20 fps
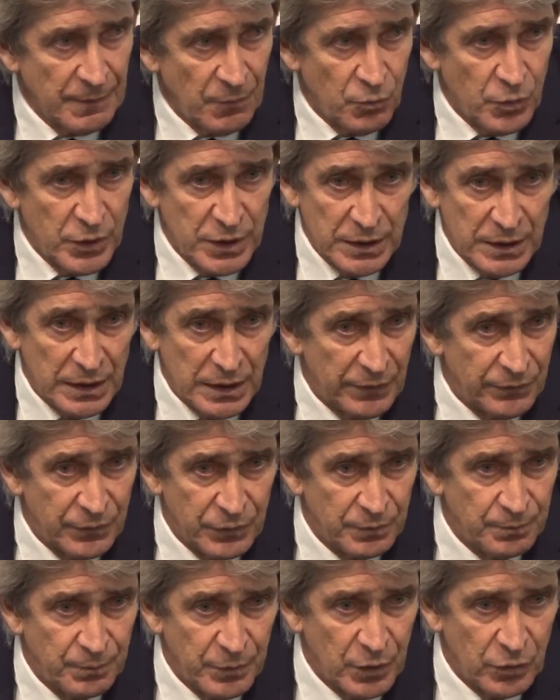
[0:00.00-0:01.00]
We didn't
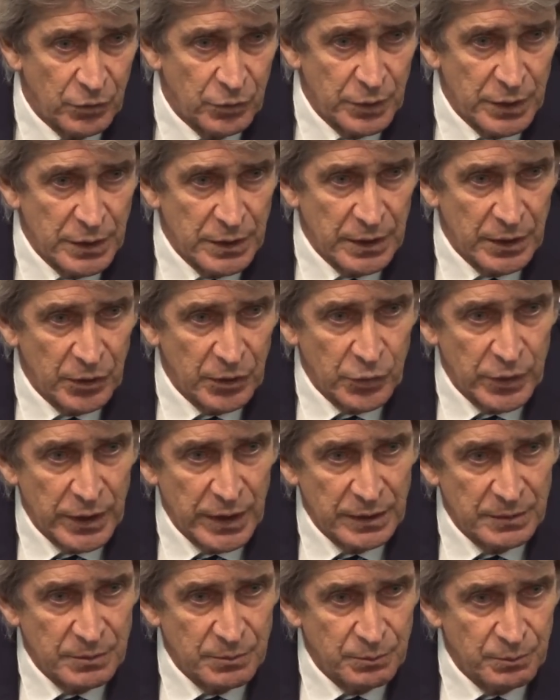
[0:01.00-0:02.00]
have or we didn't
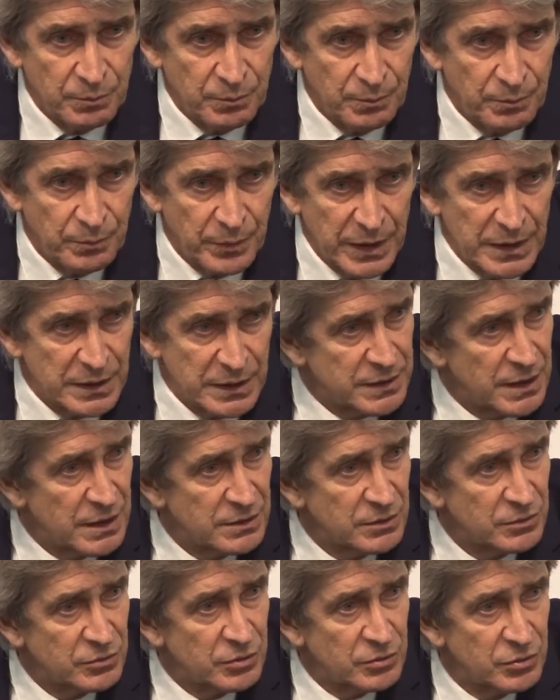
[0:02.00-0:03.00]
create many
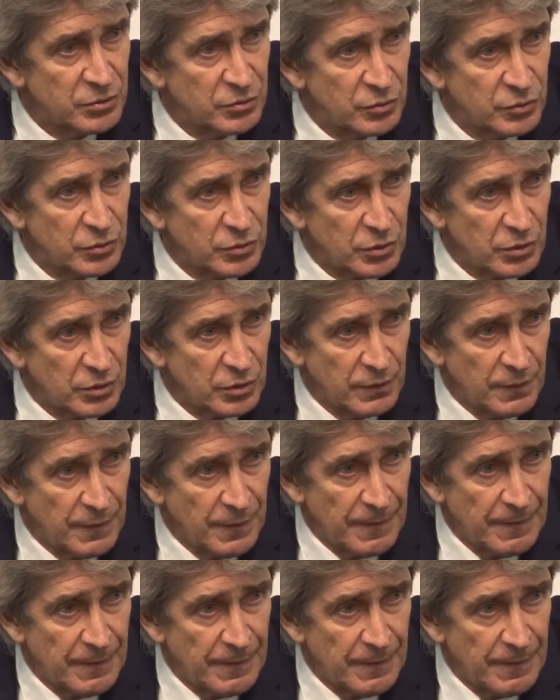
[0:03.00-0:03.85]
chances also to score.